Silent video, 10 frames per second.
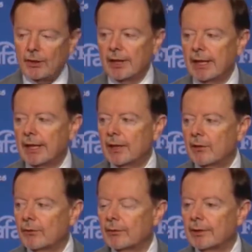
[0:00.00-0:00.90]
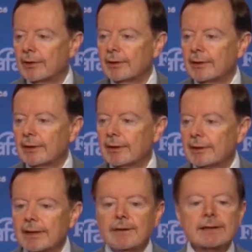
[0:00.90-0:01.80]
on a hill,
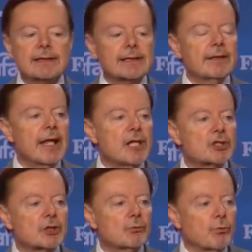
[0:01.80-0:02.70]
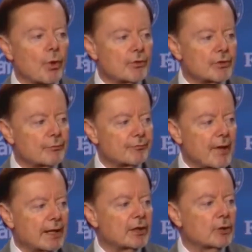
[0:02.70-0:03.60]
that this is a nation worth
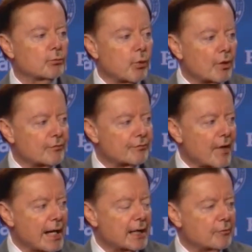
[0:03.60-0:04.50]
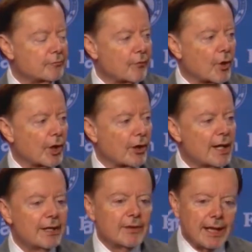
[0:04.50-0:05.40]
defending, worth fighting for,
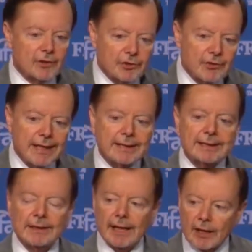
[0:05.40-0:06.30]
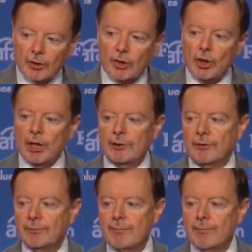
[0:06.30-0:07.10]
that it's decent and good.